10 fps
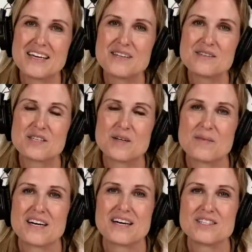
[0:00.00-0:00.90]
Thank you so
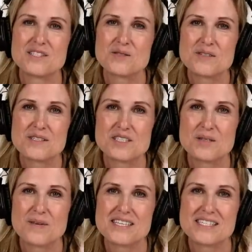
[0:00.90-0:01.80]
much. This was yes.
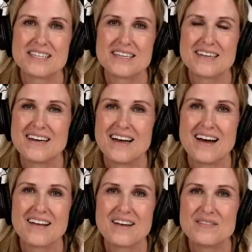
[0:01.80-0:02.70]
such a blessing.
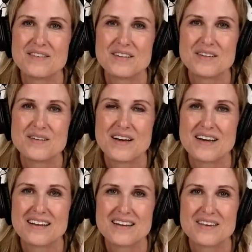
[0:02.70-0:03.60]
I love you,
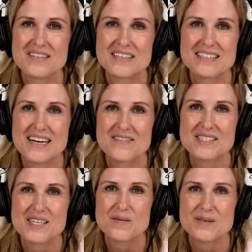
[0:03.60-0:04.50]
and I love getting to have
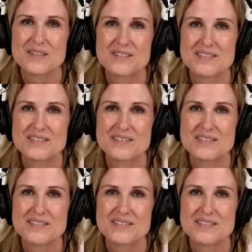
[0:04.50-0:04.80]
this time with